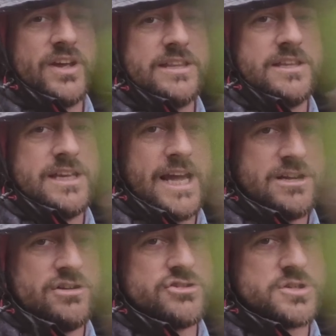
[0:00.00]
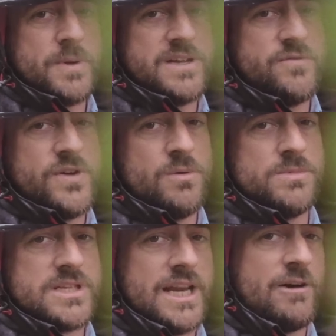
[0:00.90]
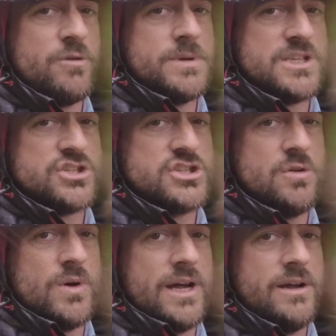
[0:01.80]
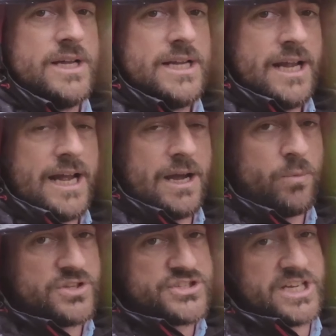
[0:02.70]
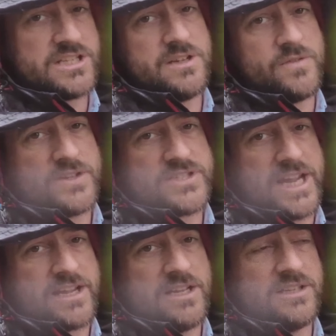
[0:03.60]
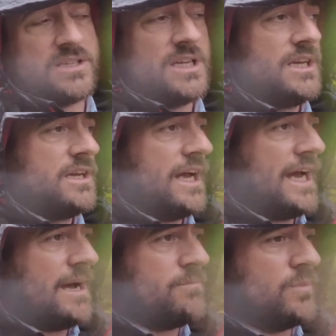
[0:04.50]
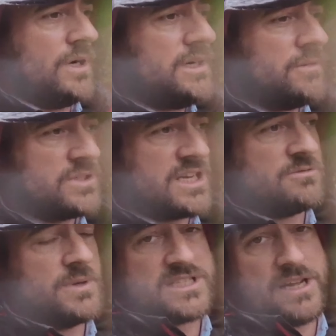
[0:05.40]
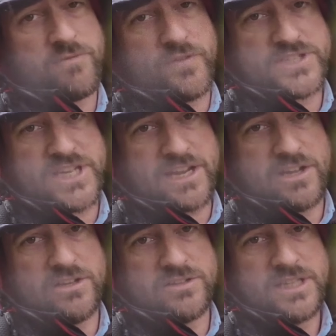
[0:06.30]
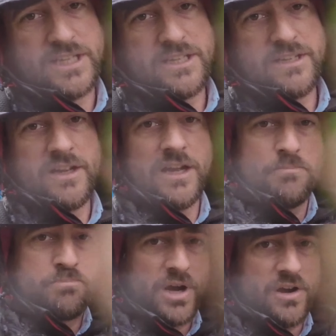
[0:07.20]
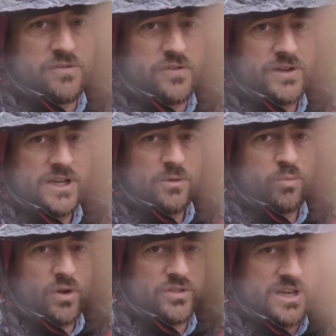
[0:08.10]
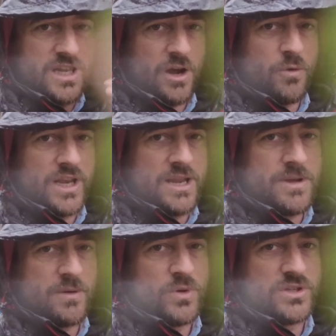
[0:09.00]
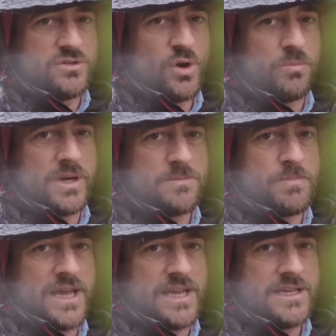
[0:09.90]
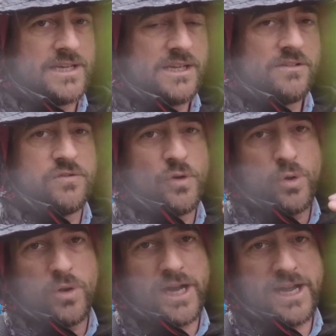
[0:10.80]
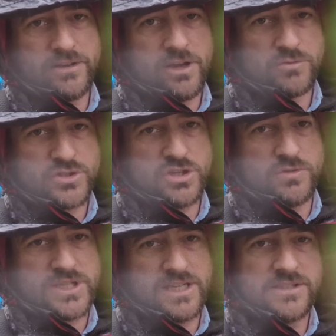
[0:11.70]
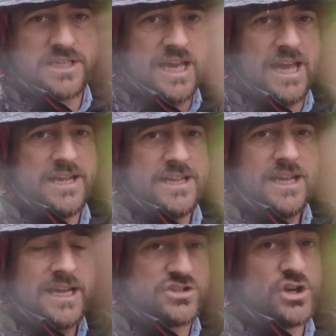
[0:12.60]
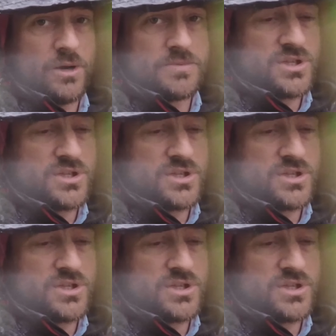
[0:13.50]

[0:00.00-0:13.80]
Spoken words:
I say, the 800 speed film is allowing me to shoot at 1/60th of a second, which gives me a 1/10th of a second above what the lower limit would normally be for handheld shooting to get a sharp